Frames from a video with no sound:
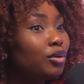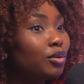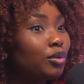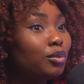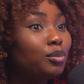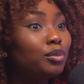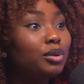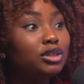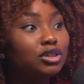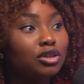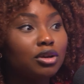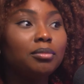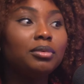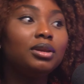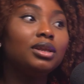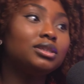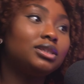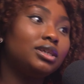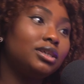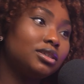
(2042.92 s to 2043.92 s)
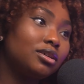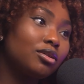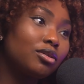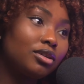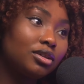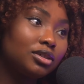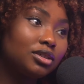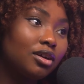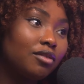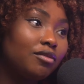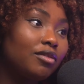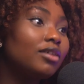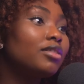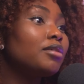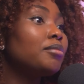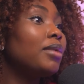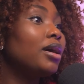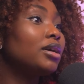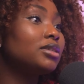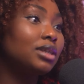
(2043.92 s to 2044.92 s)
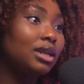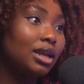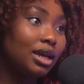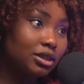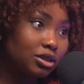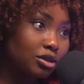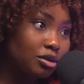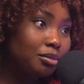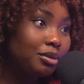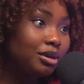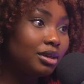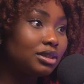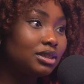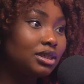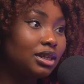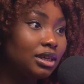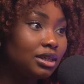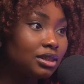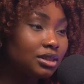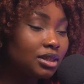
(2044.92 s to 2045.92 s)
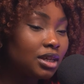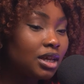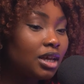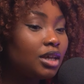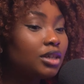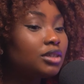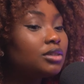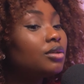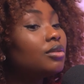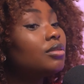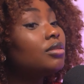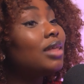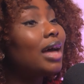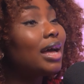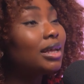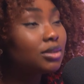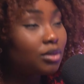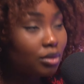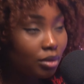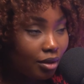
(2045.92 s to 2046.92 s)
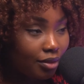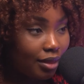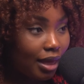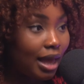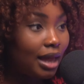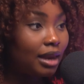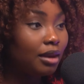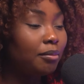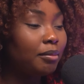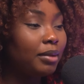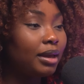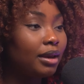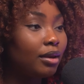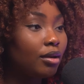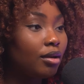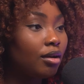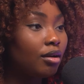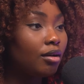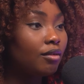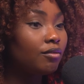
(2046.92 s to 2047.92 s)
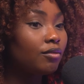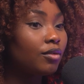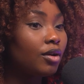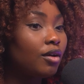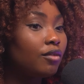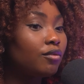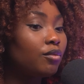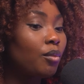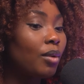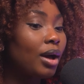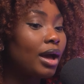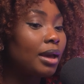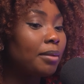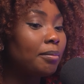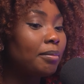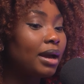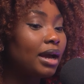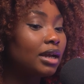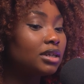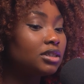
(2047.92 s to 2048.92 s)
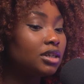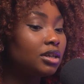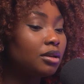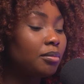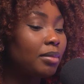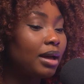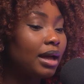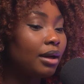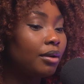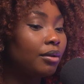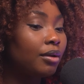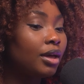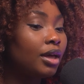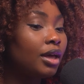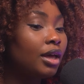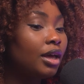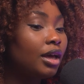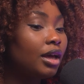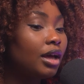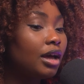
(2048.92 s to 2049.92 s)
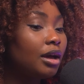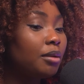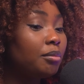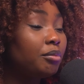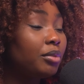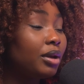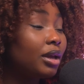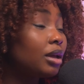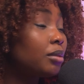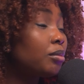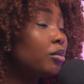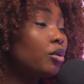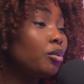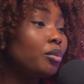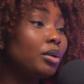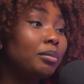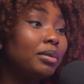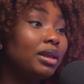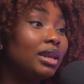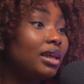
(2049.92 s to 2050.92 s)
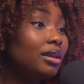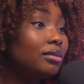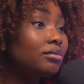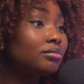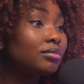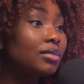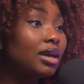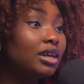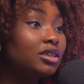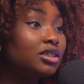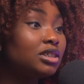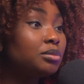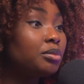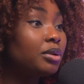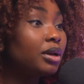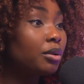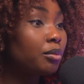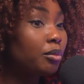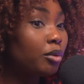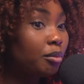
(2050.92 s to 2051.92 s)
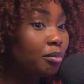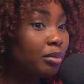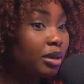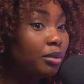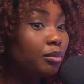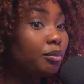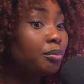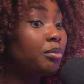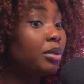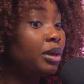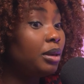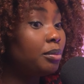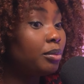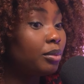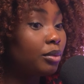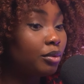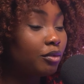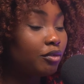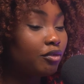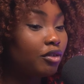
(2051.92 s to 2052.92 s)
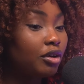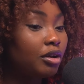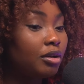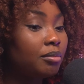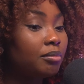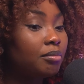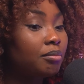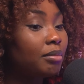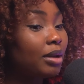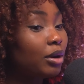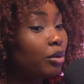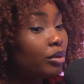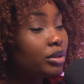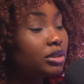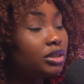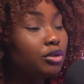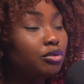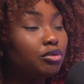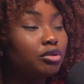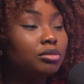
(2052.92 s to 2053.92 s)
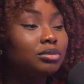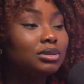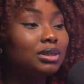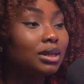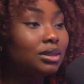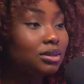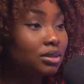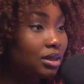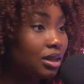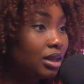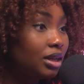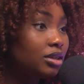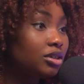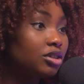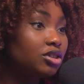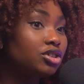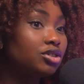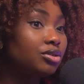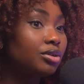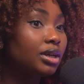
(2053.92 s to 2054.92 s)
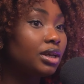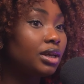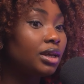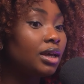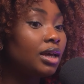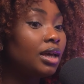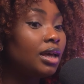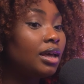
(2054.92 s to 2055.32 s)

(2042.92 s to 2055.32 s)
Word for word: know, rich communities are gonna suffer the marginalized communities. Mm-hmm. So that's another element of of why I'm passionate about um, bringing more women in and just bringing more pe- people from minority groups into the industry